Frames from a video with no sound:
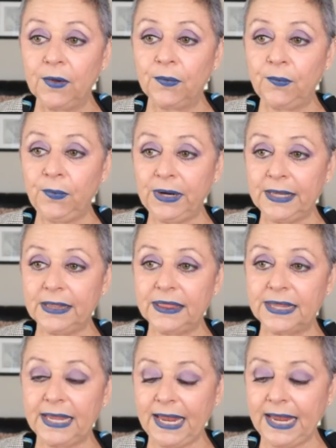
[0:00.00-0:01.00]

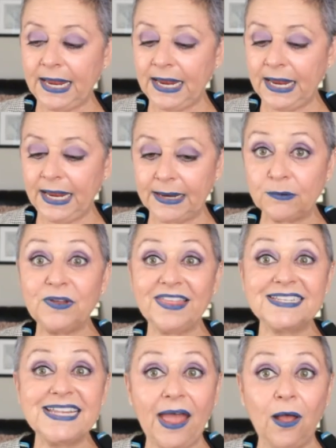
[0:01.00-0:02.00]
with a with
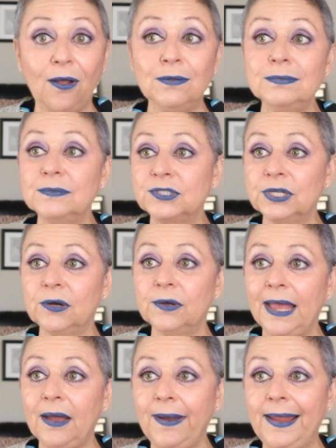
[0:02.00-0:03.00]
a towel so
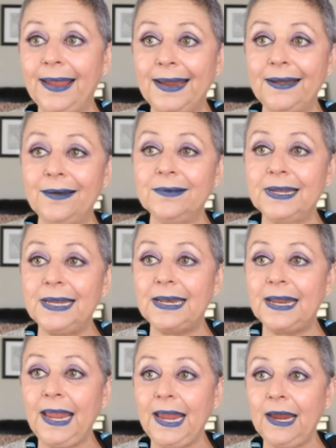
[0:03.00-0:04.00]
that way I don't
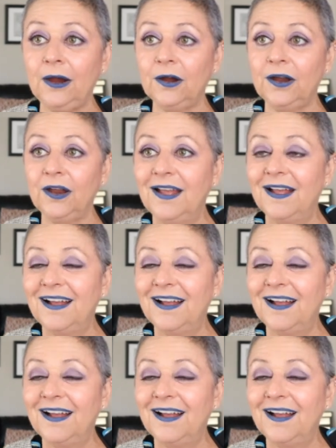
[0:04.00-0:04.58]
get hair